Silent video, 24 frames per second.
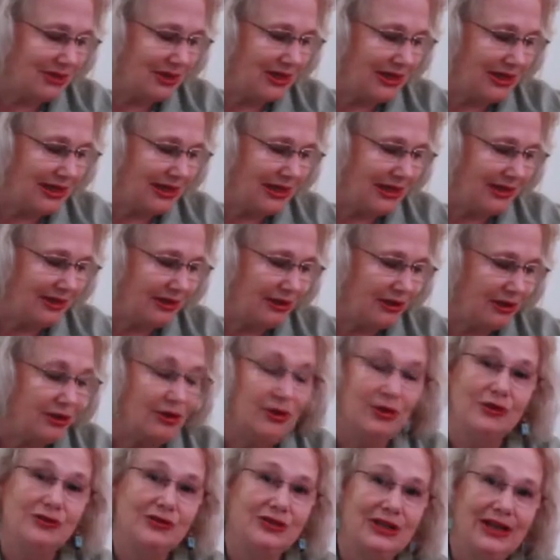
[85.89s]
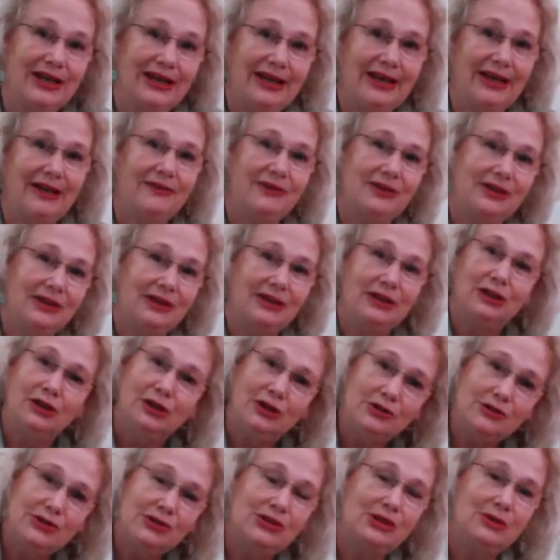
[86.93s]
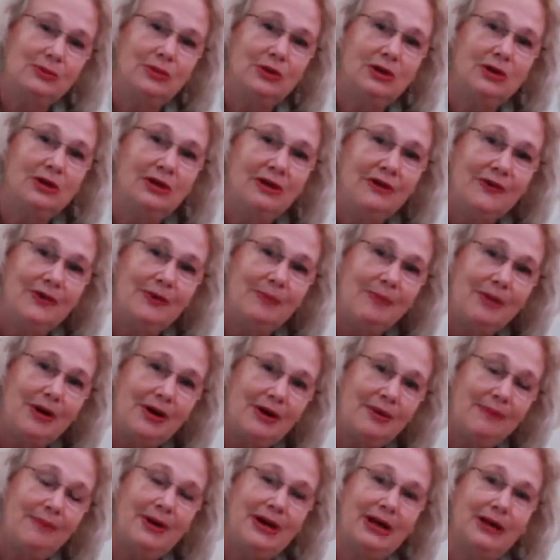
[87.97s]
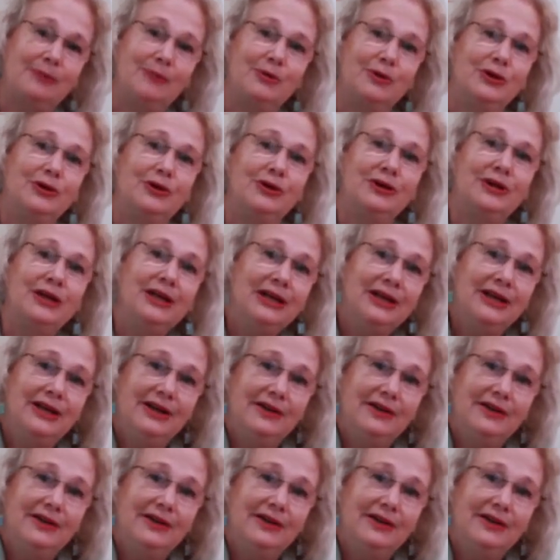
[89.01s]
and I add cloves, and I have it on a low simmer on a back burner